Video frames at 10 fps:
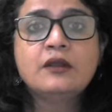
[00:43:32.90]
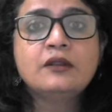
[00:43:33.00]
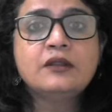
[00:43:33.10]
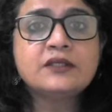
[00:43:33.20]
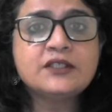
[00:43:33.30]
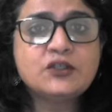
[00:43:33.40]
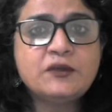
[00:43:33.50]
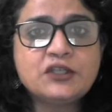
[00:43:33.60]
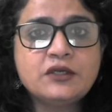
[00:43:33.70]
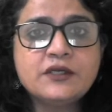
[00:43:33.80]
the
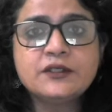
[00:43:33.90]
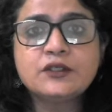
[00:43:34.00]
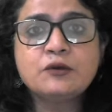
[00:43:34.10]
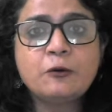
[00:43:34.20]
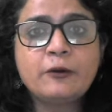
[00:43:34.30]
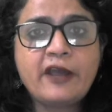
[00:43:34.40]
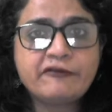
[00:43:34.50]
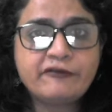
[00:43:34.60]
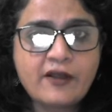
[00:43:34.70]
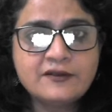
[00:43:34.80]
situation is you don't
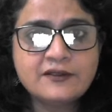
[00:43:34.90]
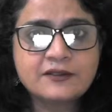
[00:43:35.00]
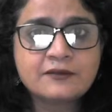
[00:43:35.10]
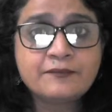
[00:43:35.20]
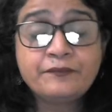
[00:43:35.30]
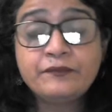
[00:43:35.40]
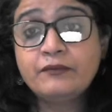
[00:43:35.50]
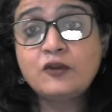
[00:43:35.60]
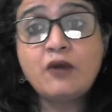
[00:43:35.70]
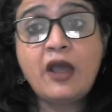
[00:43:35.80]
have funds,
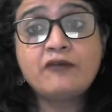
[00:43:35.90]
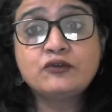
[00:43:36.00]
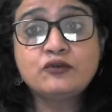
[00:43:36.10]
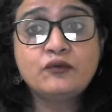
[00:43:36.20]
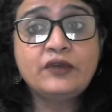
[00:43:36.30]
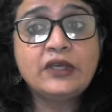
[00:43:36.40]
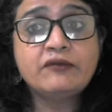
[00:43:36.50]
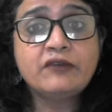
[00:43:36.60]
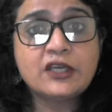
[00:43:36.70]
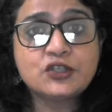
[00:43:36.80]
you have 2-week
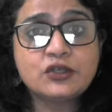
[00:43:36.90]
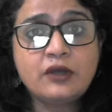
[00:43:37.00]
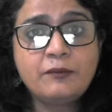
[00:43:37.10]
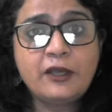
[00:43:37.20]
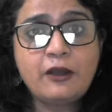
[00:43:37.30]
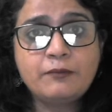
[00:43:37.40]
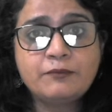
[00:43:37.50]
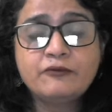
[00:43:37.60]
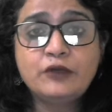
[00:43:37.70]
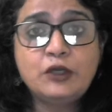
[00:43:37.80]
vacation coming
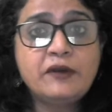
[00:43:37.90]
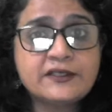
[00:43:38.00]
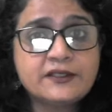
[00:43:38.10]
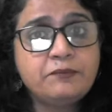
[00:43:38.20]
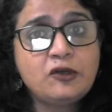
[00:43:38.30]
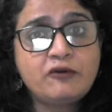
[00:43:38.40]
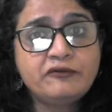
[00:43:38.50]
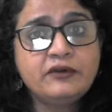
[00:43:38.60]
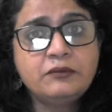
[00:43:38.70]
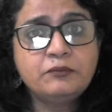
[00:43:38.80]
up. Will you accept an
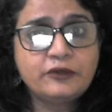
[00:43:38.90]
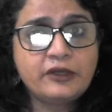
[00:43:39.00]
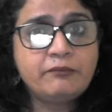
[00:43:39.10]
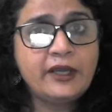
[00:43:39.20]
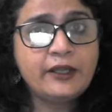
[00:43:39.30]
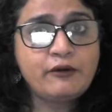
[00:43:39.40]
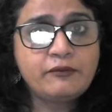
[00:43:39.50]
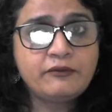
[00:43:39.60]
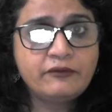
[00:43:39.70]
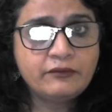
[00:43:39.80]
offer put up by
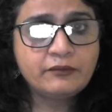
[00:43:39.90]
your